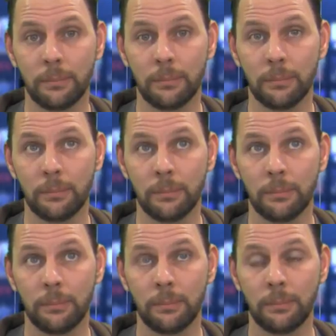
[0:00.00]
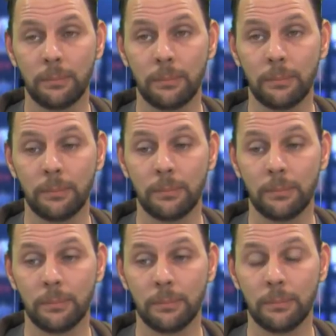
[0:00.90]

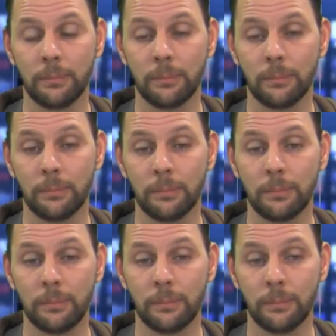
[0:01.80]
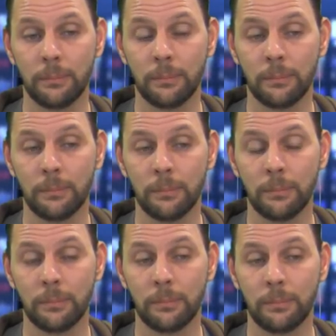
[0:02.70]

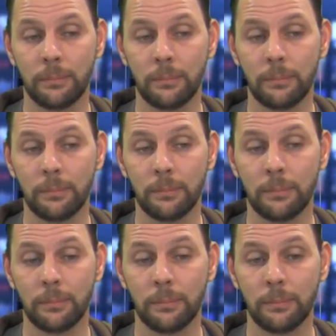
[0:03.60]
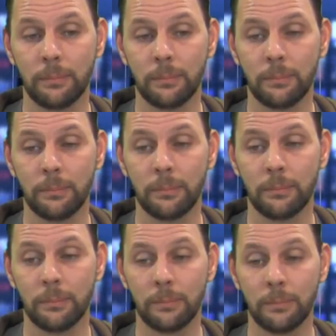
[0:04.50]

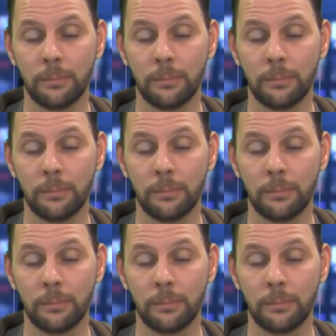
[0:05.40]
The person shown says nothing.